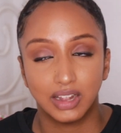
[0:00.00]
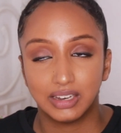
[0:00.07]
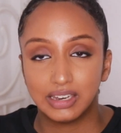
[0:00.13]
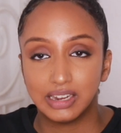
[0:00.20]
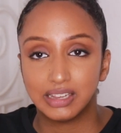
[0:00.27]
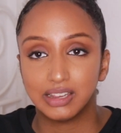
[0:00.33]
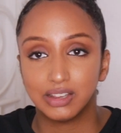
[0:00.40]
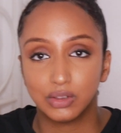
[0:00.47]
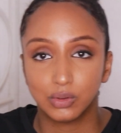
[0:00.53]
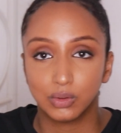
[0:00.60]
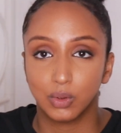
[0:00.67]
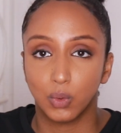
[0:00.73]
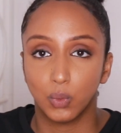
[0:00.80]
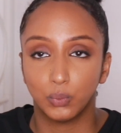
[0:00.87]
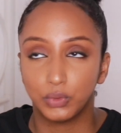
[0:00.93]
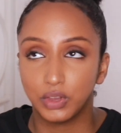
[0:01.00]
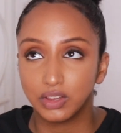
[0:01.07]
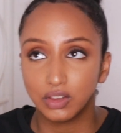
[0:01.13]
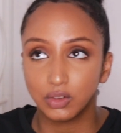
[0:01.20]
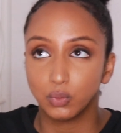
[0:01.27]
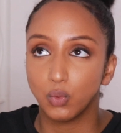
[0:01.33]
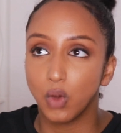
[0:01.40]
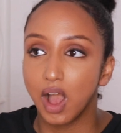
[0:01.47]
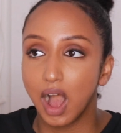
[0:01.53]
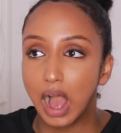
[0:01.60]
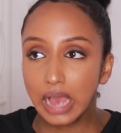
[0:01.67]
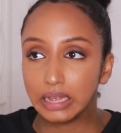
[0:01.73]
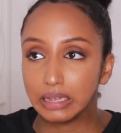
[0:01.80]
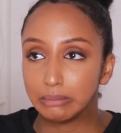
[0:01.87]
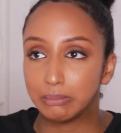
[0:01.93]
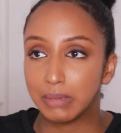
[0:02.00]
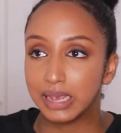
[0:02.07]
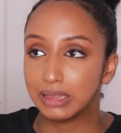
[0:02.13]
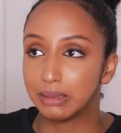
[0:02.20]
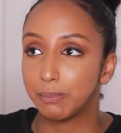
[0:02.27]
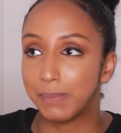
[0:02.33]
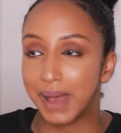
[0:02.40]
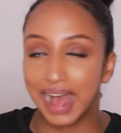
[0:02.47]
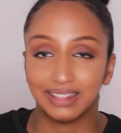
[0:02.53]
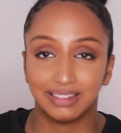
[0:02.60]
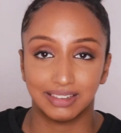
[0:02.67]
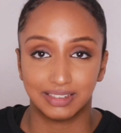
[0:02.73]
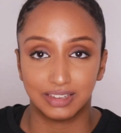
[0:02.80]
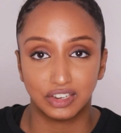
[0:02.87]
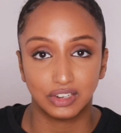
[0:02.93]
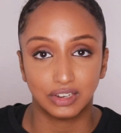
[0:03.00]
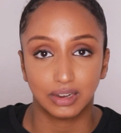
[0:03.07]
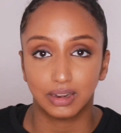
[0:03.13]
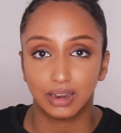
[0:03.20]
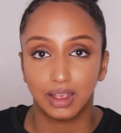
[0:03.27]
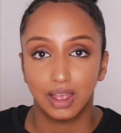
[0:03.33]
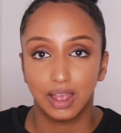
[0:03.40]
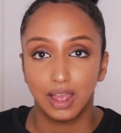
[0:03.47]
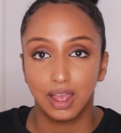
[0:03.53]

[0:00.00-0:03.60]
This is where I made the bad decision.